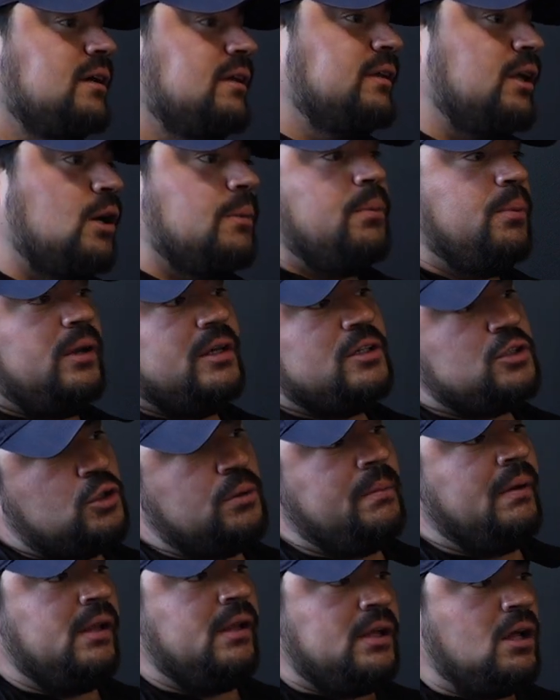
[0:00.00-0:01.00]
that are putting
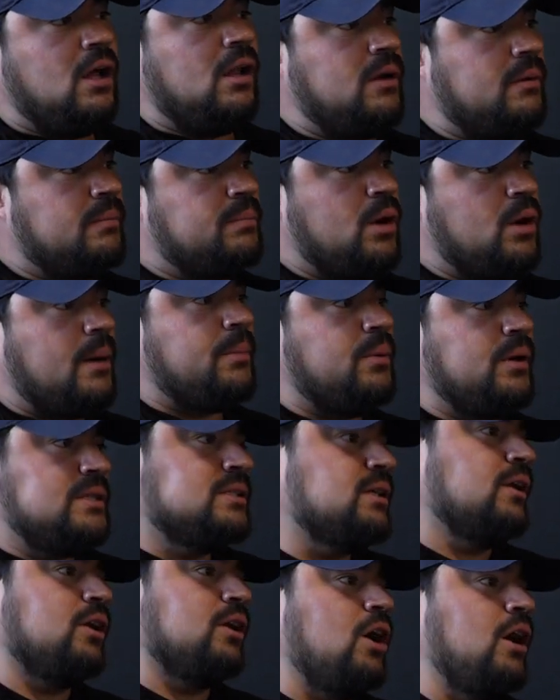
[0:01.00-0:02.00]
$2 million
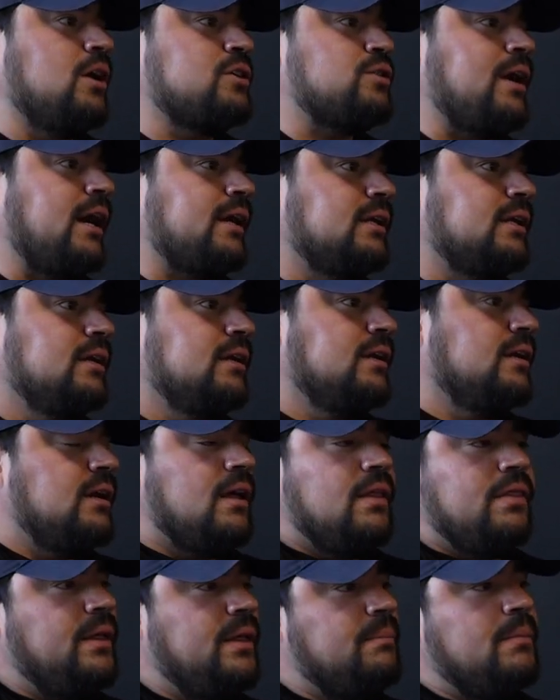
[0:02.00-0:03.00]
properties under contract.
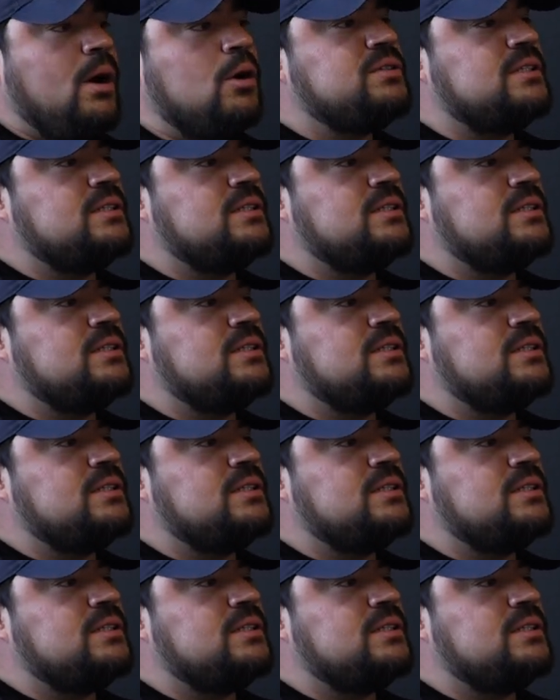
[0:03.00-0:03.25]
The most